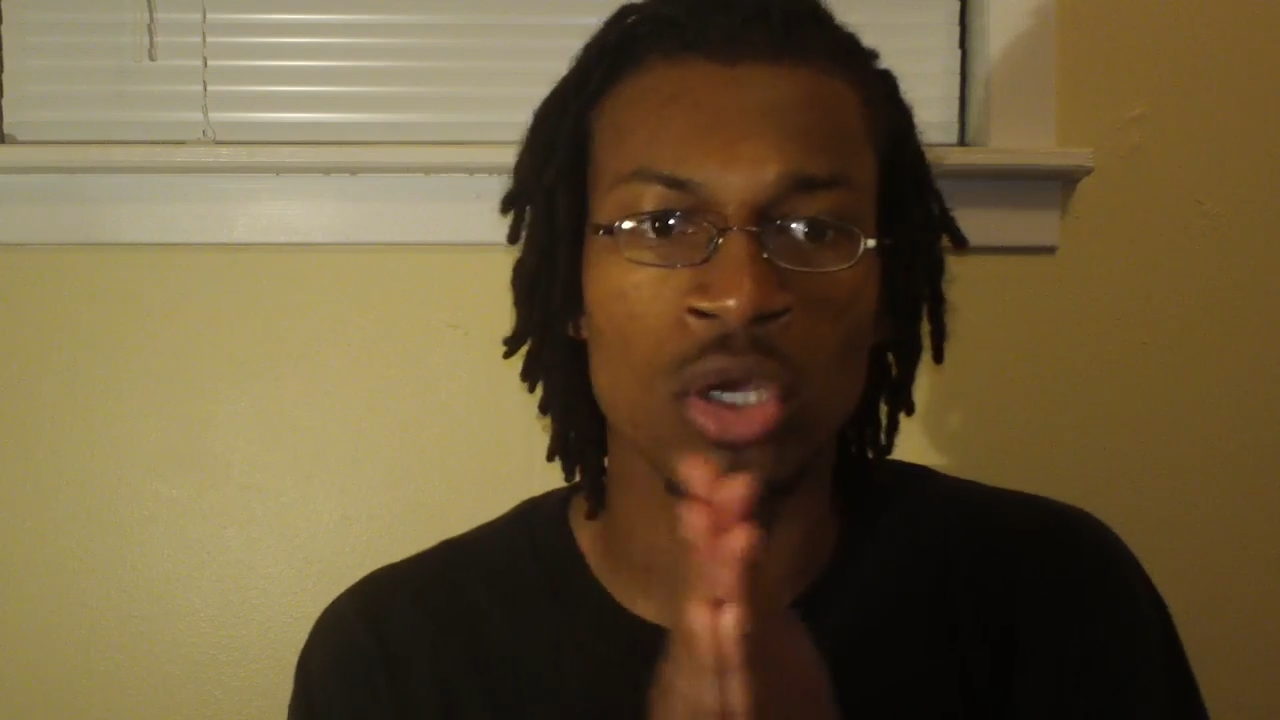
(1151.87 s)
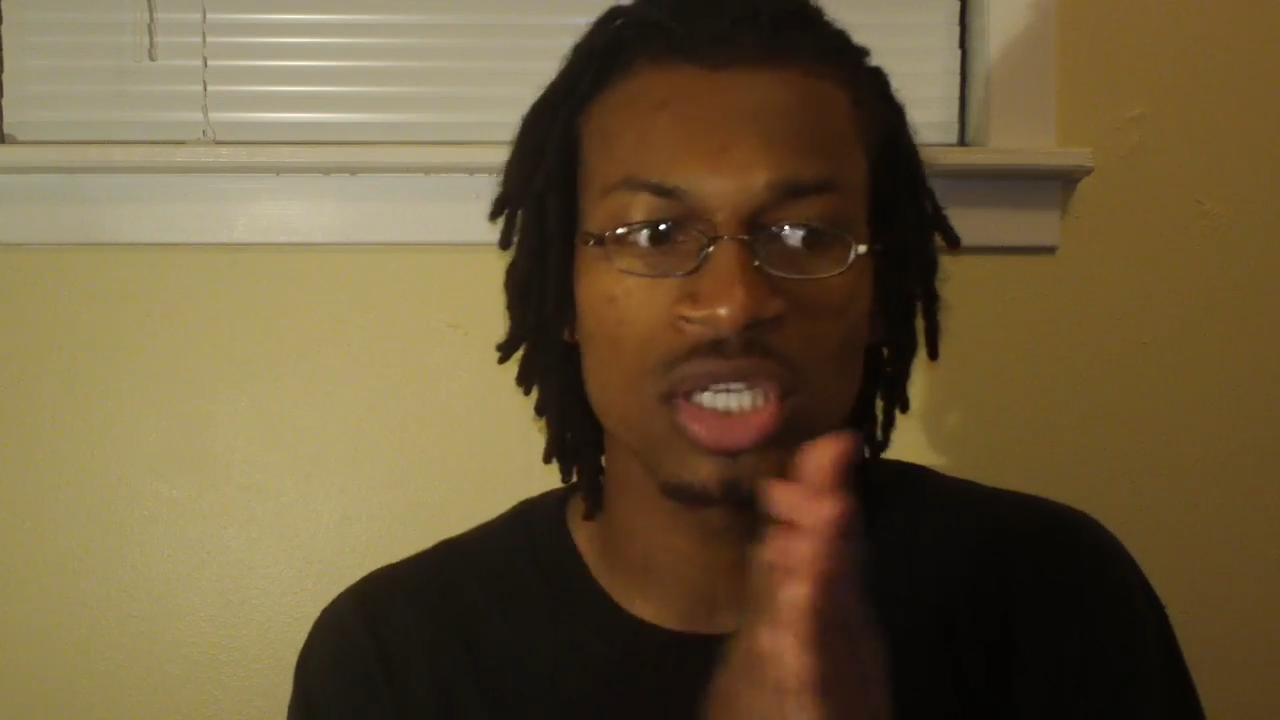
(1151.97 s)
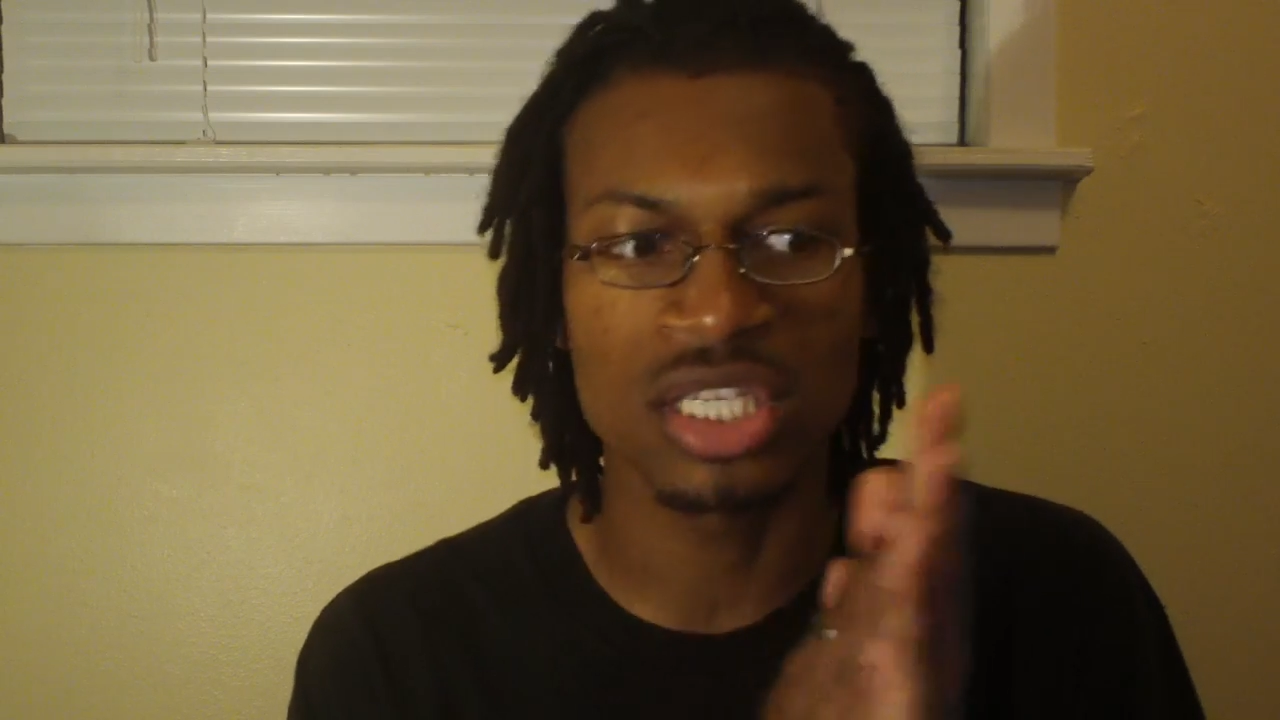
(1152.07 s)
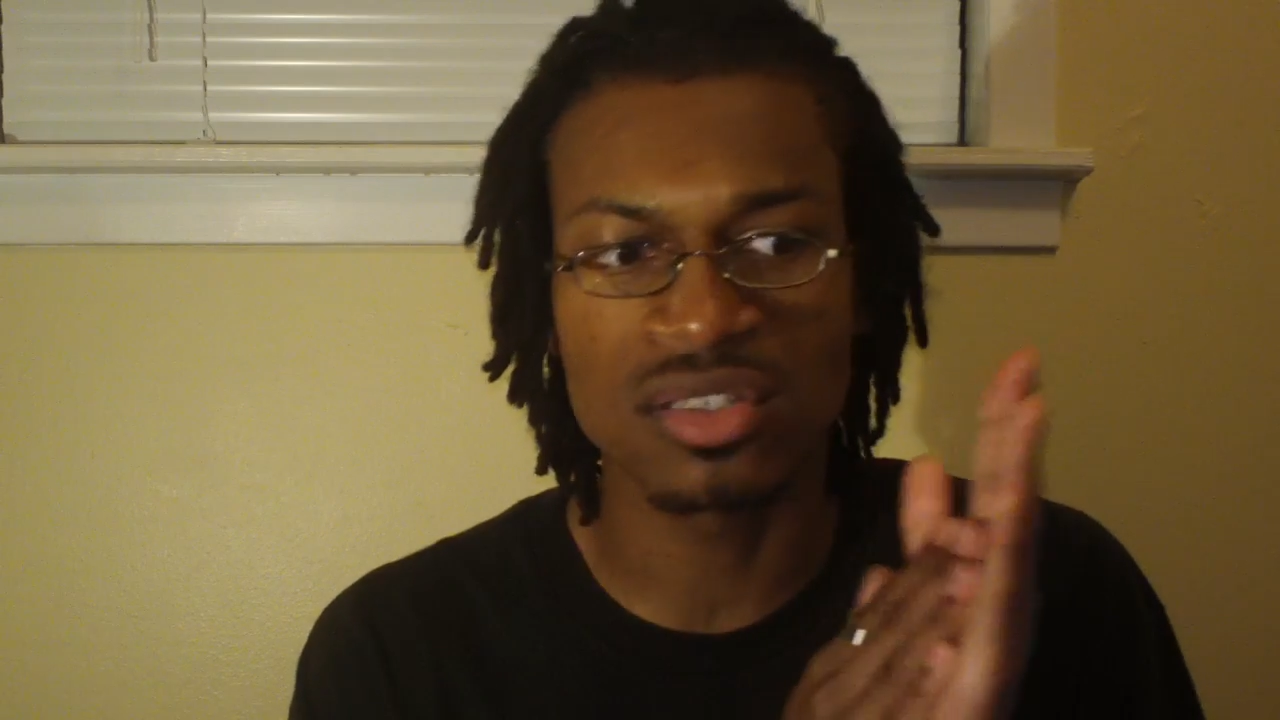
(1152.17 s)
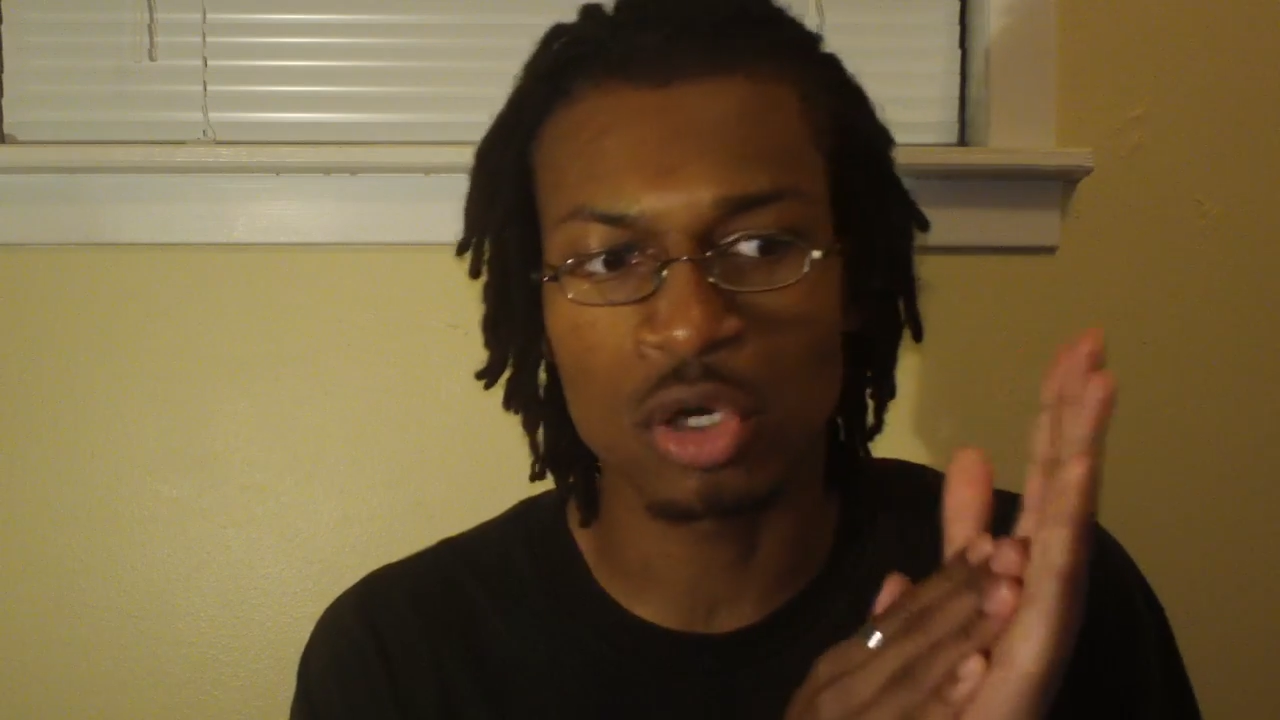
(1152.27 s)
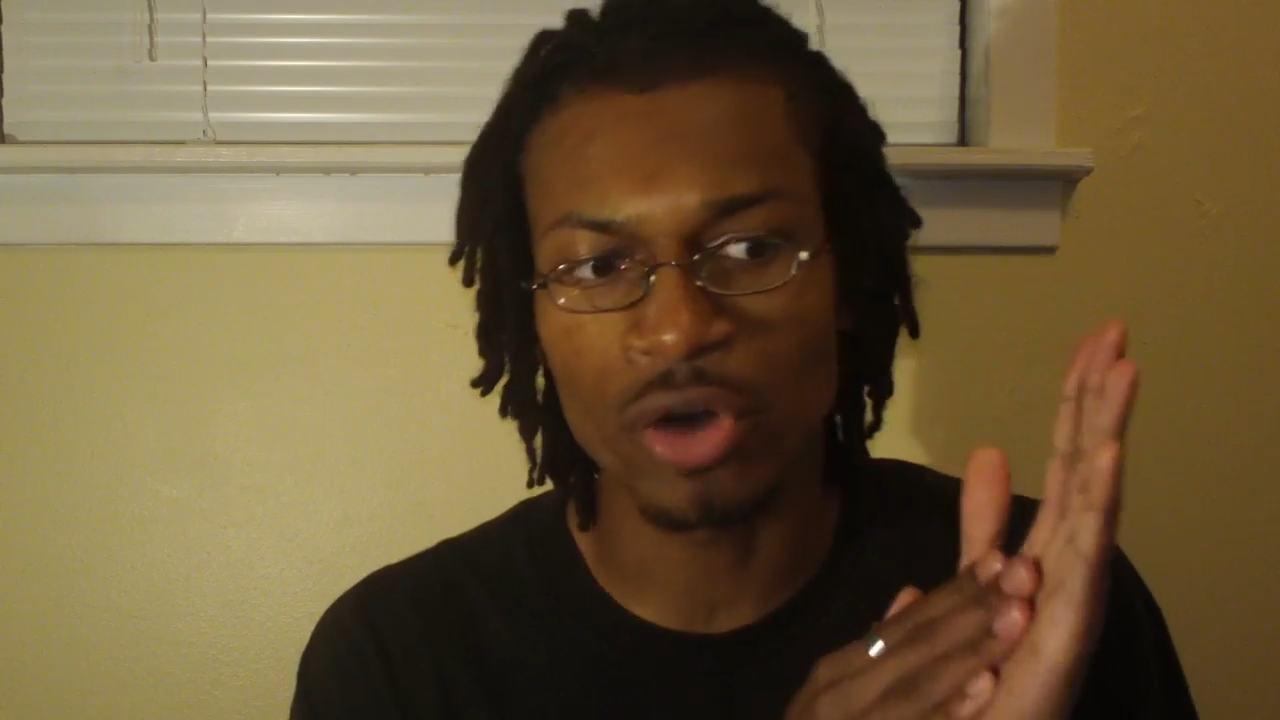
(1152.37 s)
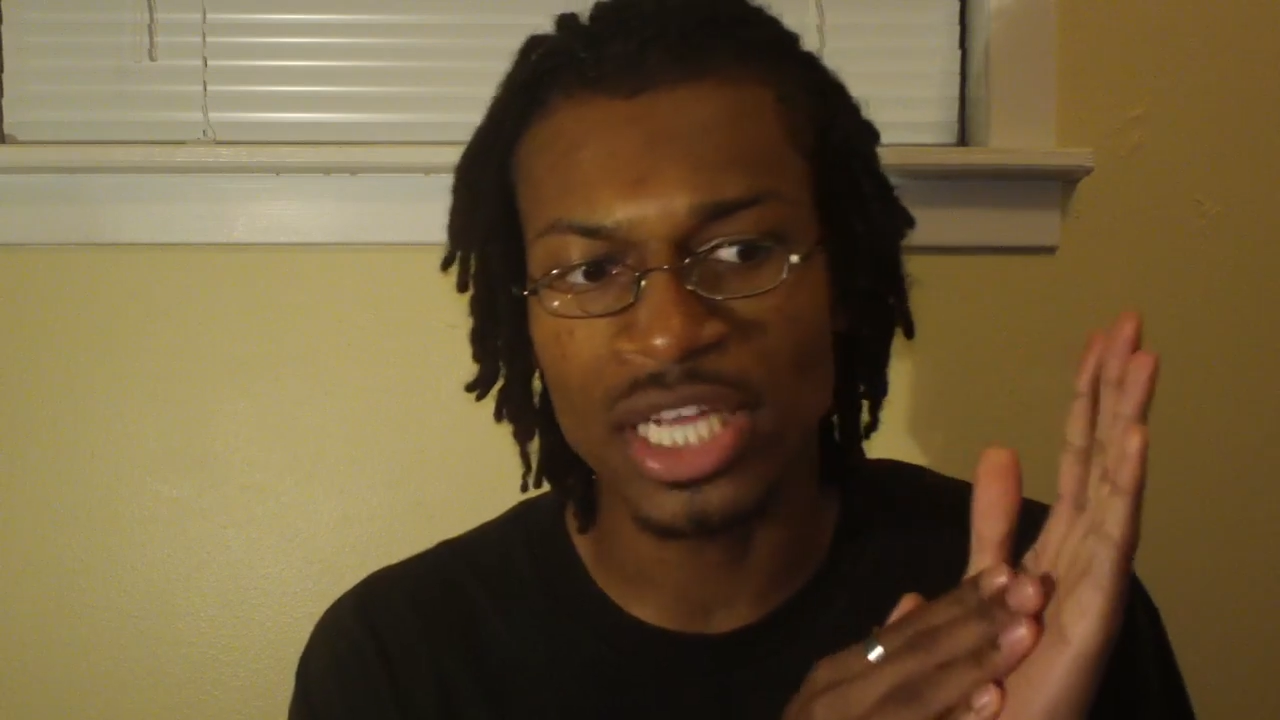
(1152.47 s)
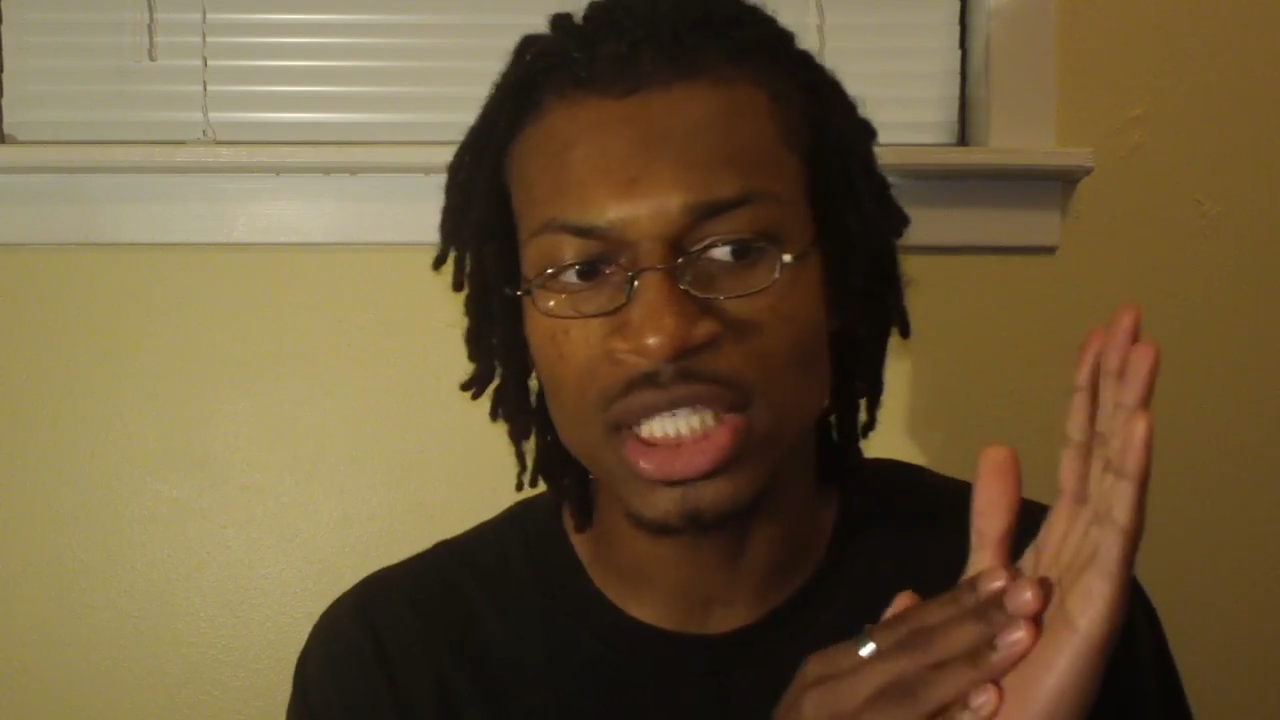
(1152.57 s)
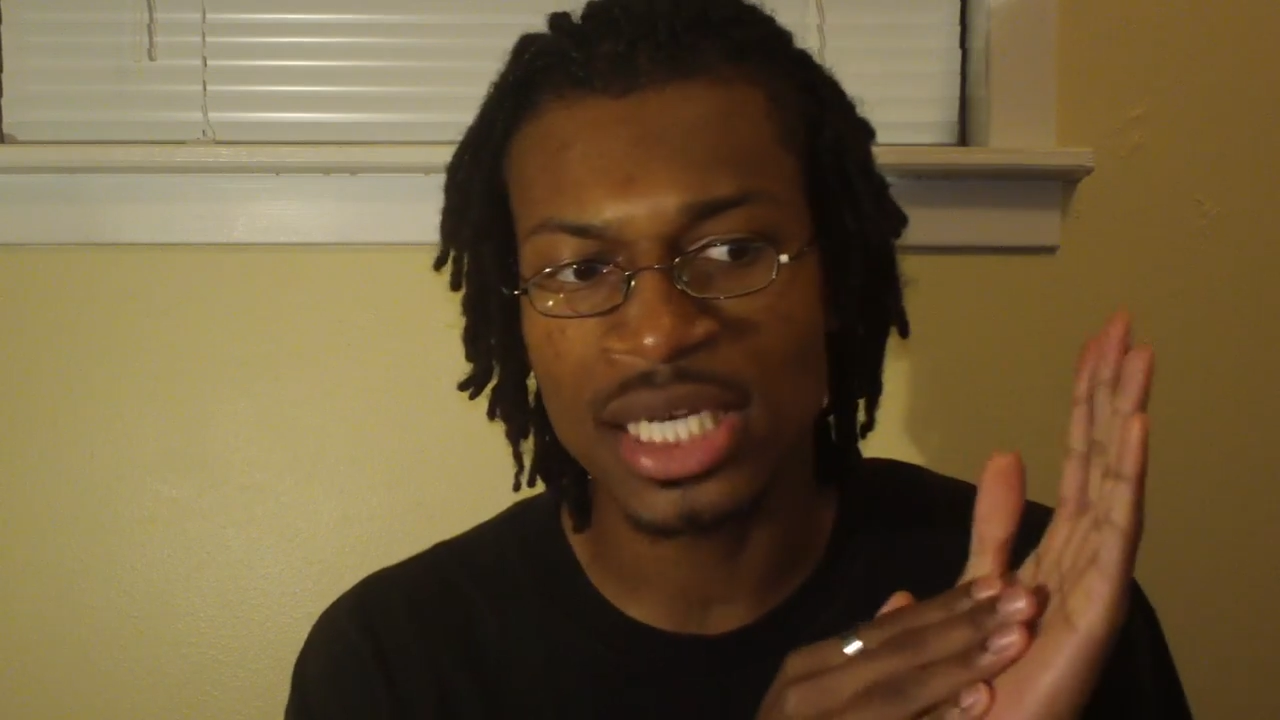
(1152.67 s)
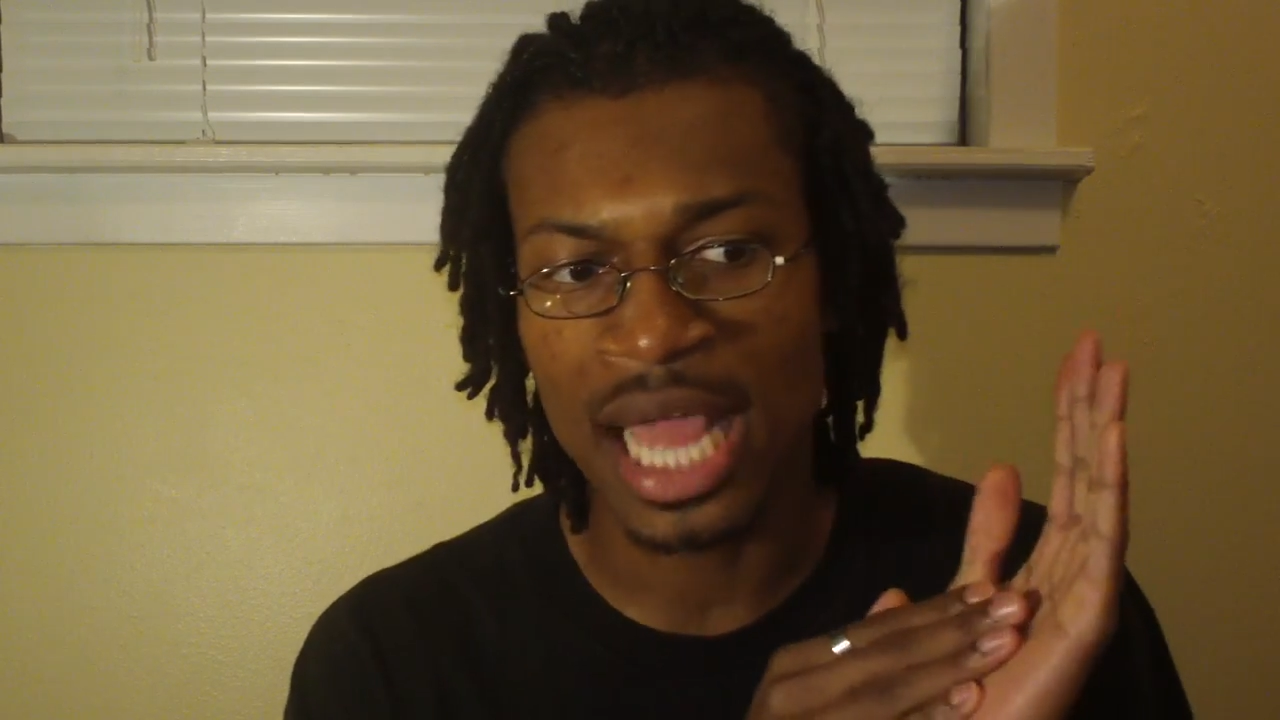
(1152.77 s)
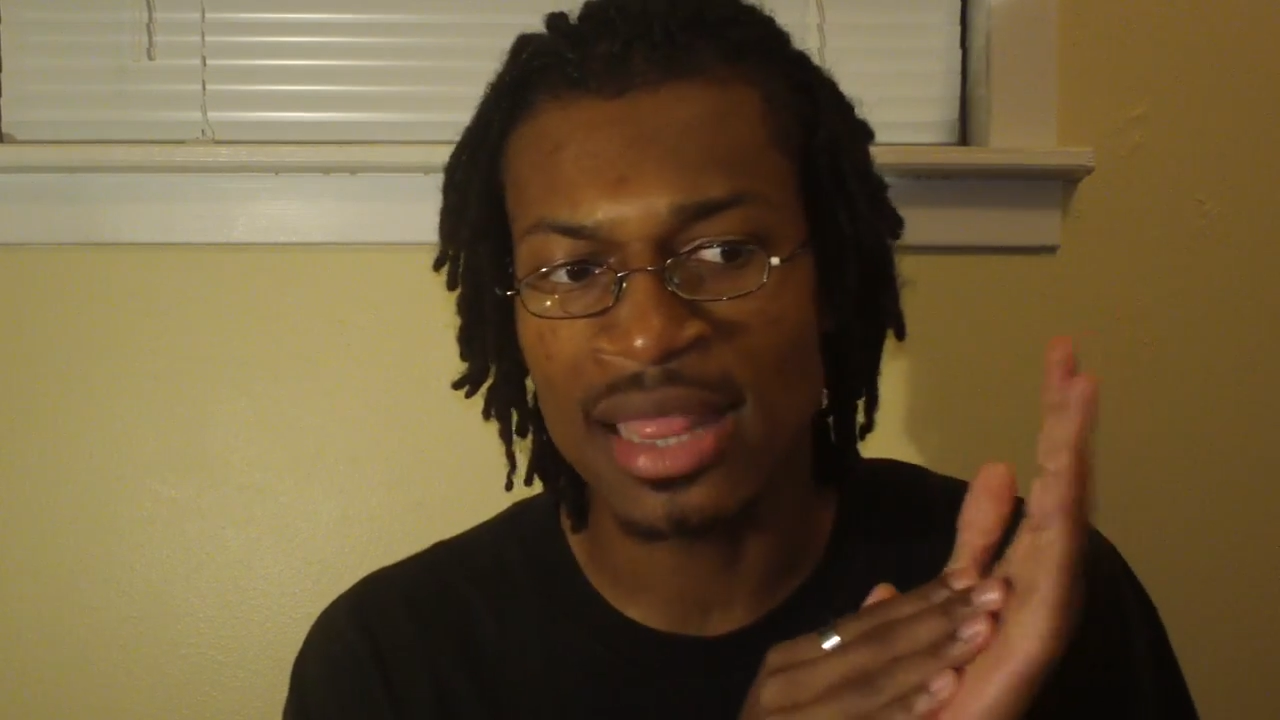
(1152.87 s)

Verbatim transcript: under consideration.